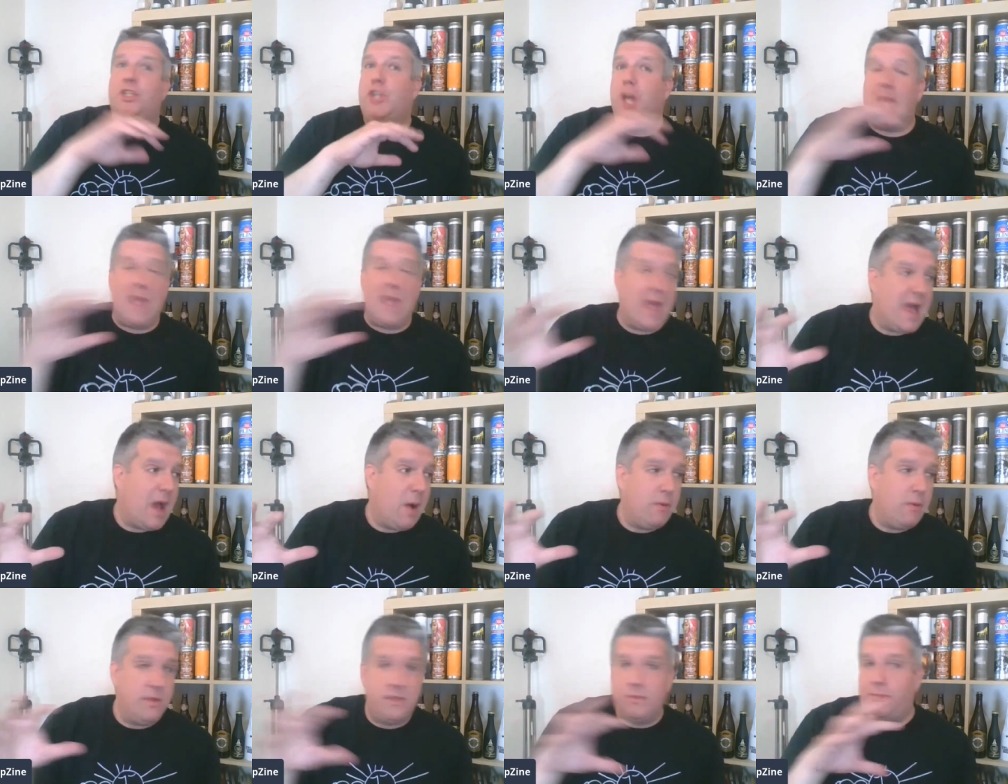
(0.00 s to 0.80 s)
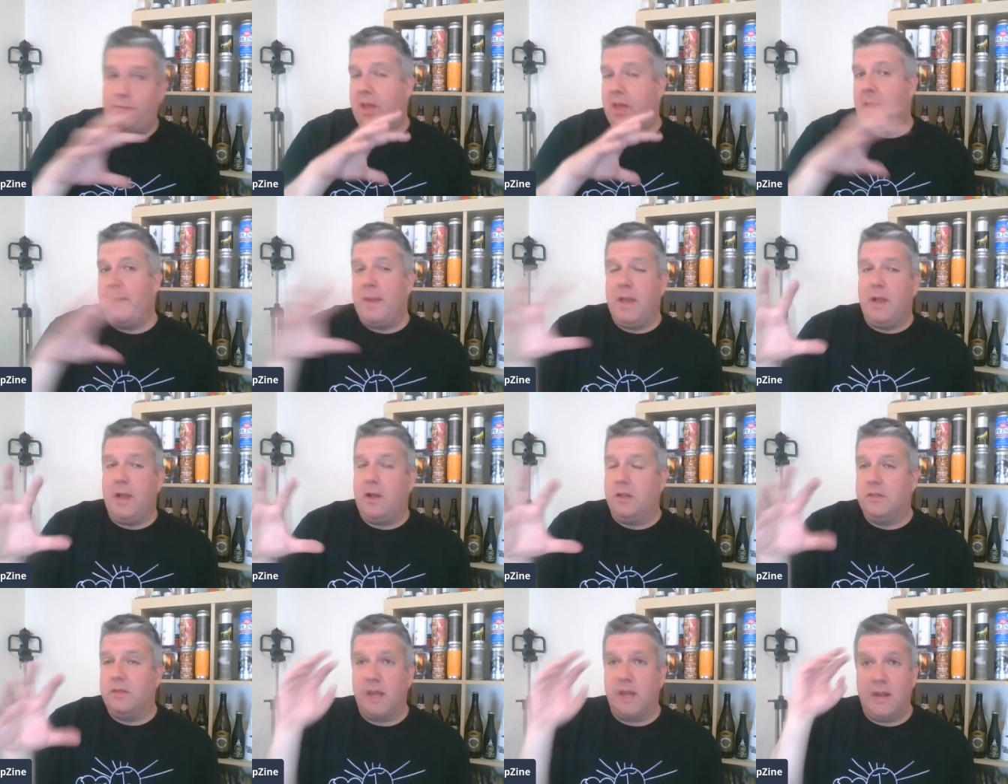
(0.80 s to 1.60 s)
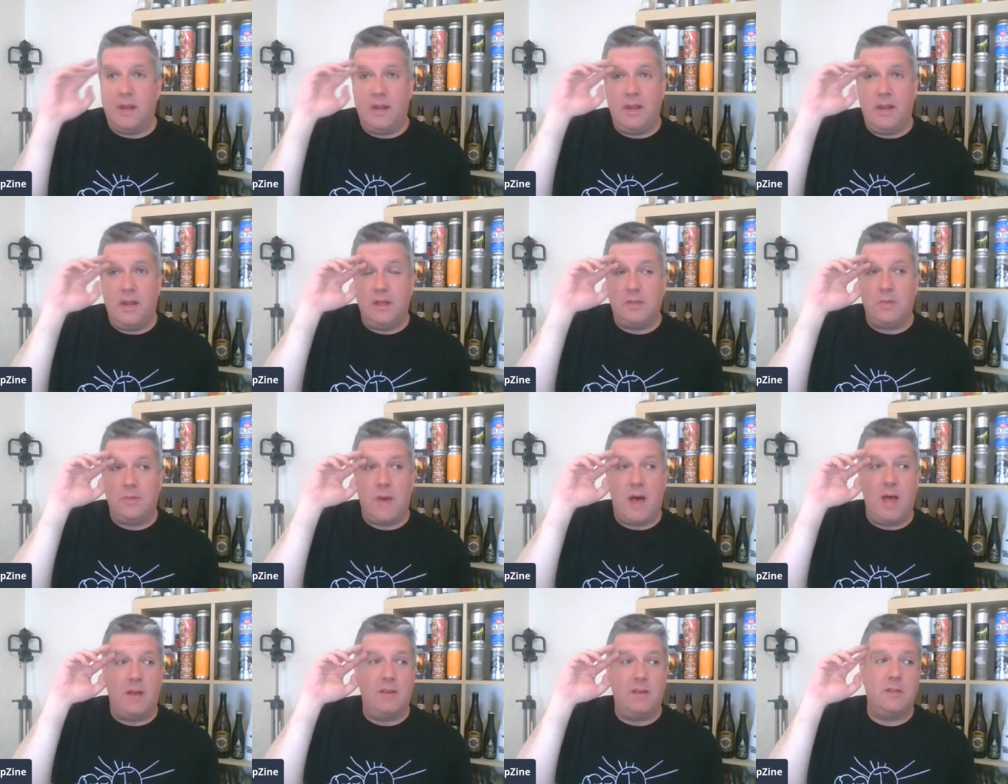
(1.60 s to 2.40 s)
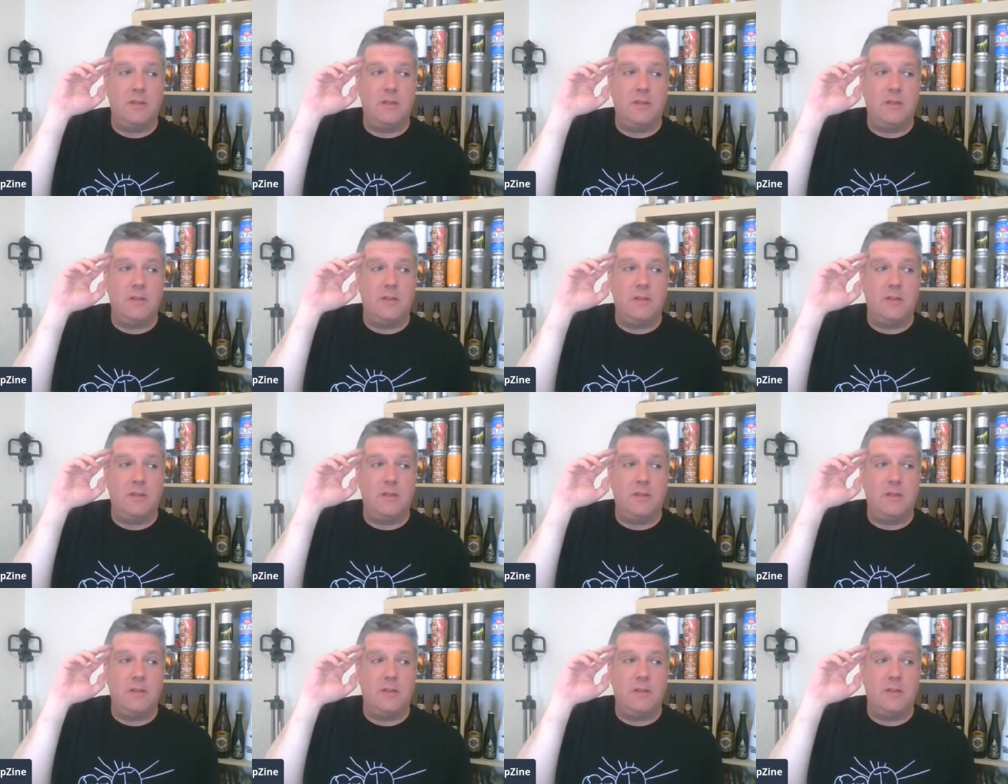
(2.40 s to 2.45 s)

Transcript: Check it out. There's plenty of beer content in it as well.